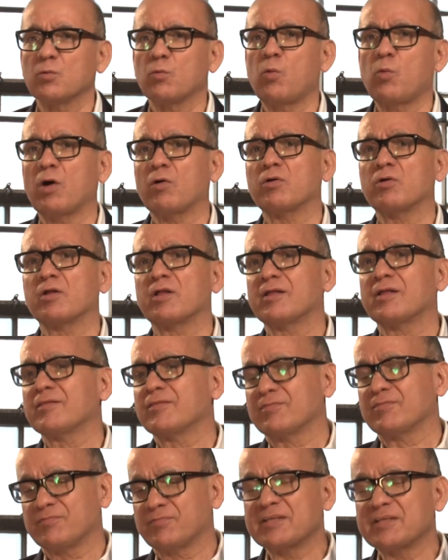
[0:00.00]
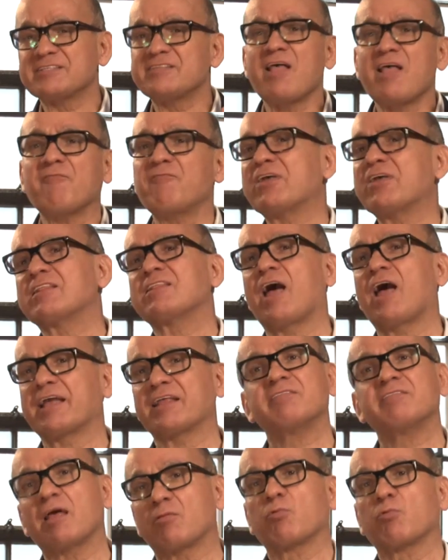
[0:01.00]
Well, there's nothing like
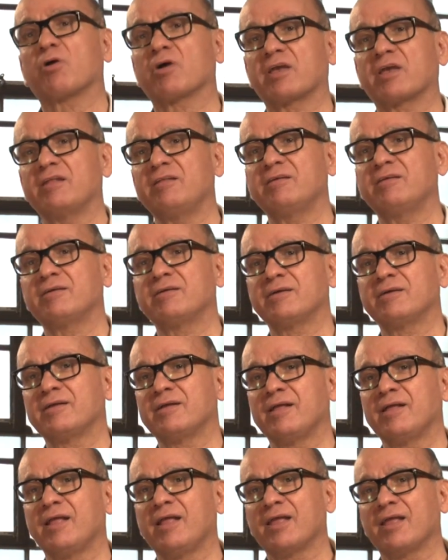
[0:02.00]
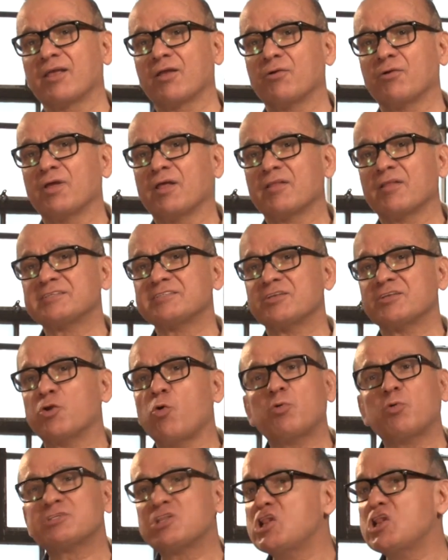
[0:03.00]
networking. You know, you
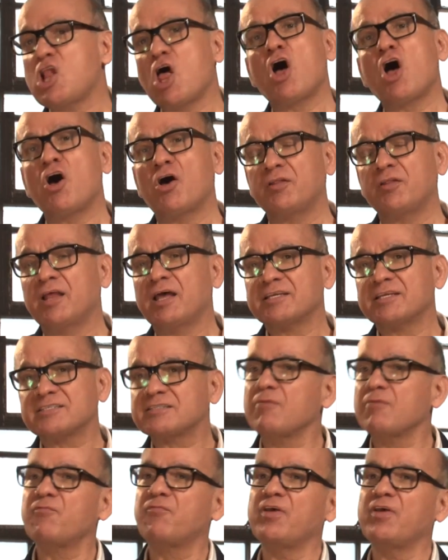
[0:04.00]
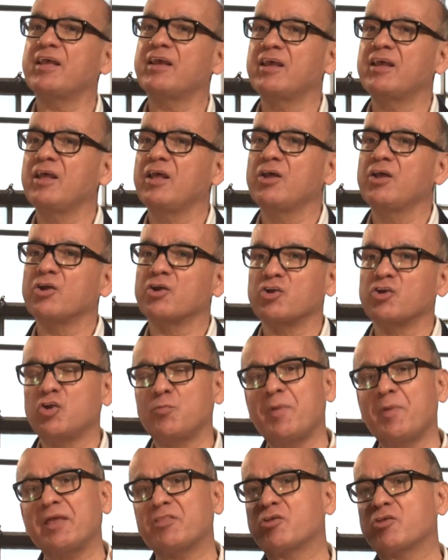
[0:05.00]
always learn something. You
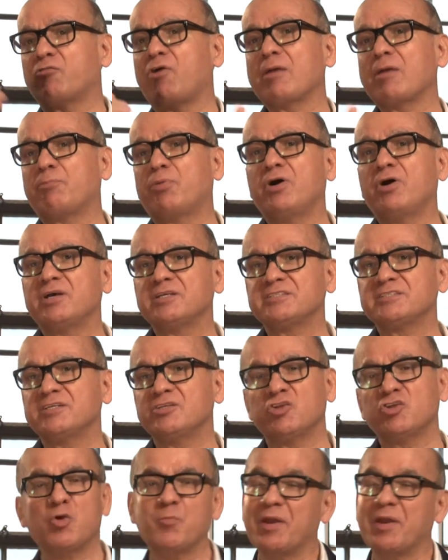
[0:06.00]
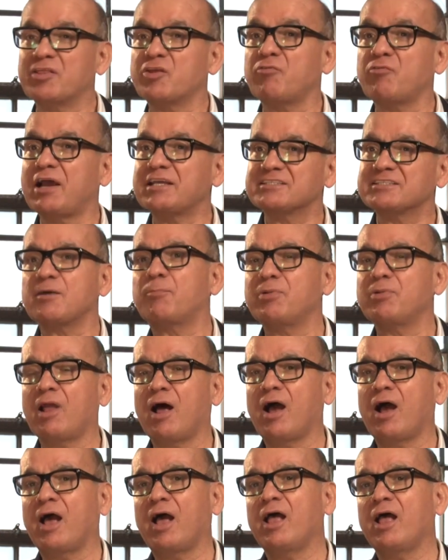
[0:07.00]
meet the right person, you meet the right
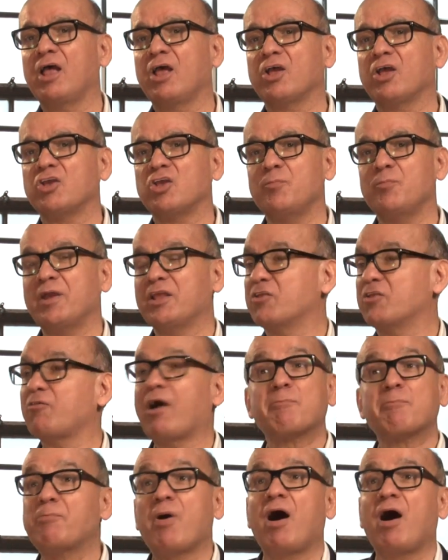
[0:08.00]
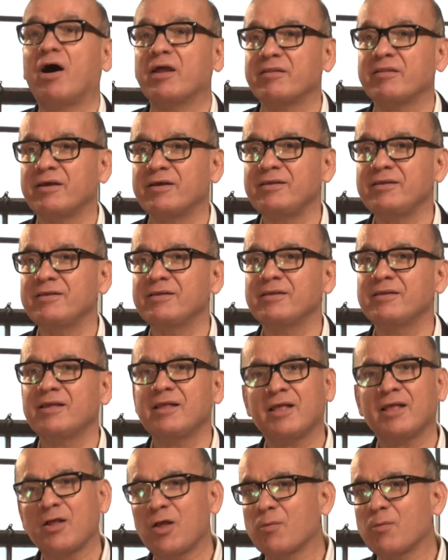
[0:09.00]
supplier, you meet the right partner.
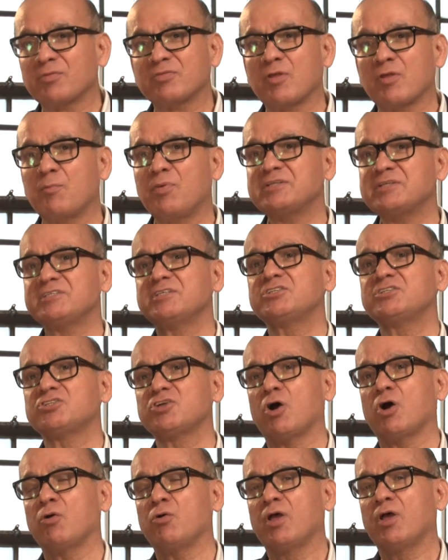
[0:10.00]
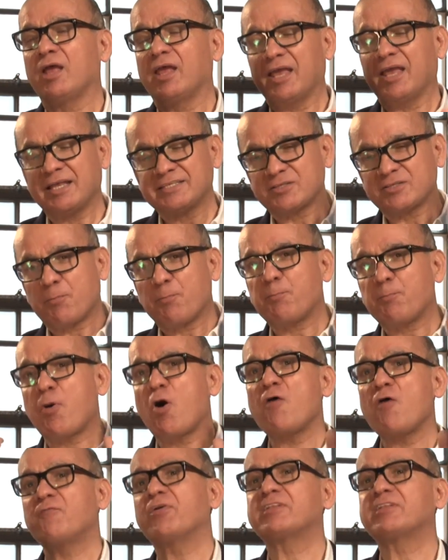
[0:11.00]
The business show is a
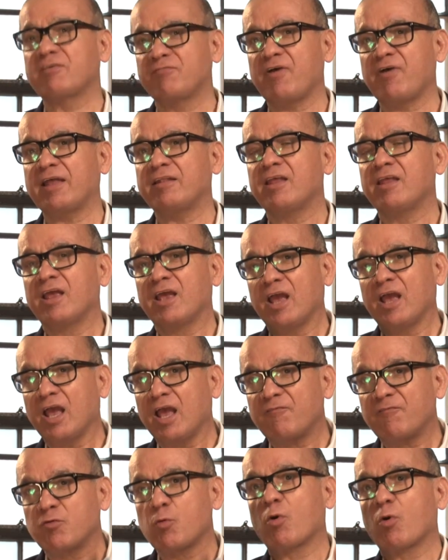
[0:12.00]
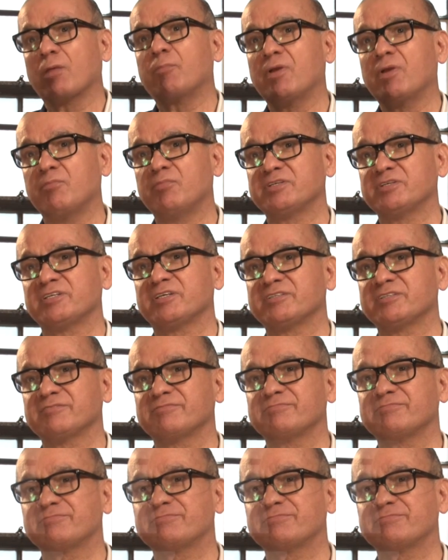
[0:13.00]
perfect event if you want to be in business.